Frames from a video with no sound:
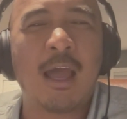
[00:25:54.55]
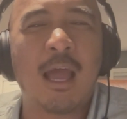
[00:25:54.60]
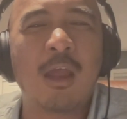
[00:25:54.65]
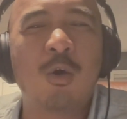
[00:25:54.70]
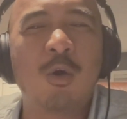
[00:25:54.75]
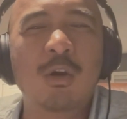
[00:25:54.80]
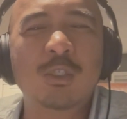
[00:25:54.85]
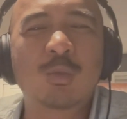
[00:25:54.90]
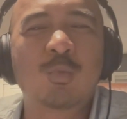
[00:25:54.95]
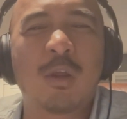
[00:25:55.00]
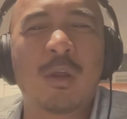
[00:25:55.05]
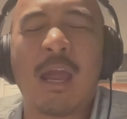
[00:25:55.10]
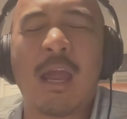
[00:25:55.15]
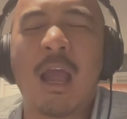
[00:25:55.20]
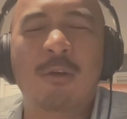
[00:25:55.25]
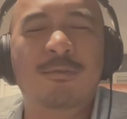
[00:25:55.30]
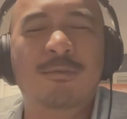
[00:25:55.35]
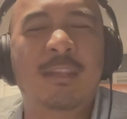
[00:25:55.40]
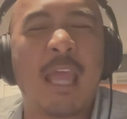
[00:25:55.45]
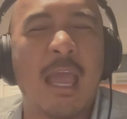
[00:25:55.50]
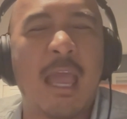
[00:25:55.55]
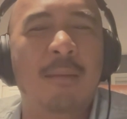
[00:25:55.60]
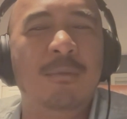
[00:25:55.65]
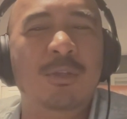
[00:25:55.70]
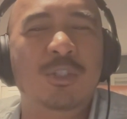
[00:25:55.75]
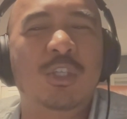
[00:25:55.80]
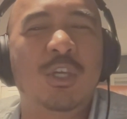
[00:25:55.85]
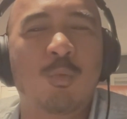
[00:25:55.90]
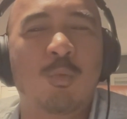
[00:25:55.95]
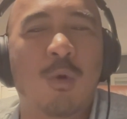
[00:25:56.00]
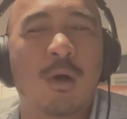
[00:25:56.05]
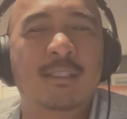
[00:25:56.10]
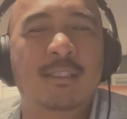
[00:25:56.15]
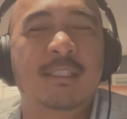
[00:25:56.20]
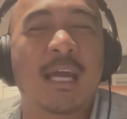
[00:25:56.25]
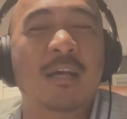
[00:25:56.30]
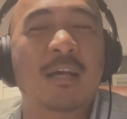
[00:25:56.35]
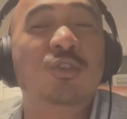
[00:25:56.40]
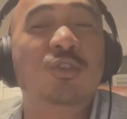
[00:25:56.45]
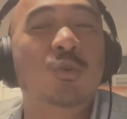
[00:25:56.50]
I always wonder how damaging was
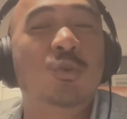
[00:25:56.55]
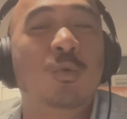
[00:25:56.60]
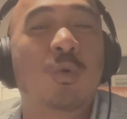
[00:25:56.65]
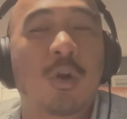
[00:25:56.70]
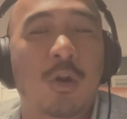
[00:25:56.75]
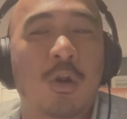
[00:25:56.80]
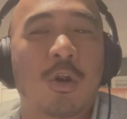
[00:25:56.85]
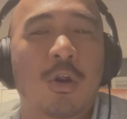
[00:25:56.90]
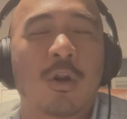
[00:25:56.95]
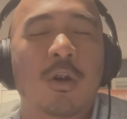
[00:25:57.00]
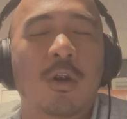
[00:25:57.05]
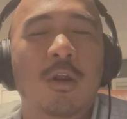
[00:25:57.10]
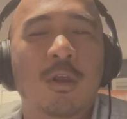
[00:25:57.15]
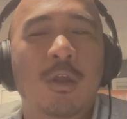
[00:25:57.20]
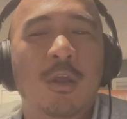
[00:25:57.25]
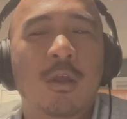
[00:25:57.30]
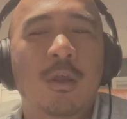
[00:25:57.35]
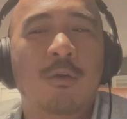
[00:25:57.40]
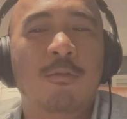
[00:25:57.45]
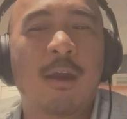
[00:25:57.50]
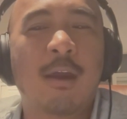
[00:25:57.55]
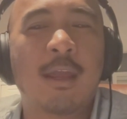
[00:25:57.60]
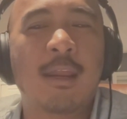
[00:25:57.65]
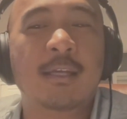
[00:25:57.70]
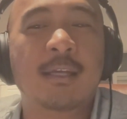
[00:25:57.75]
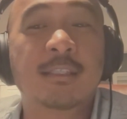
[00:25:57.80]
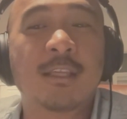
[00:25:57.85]
that to her, right? As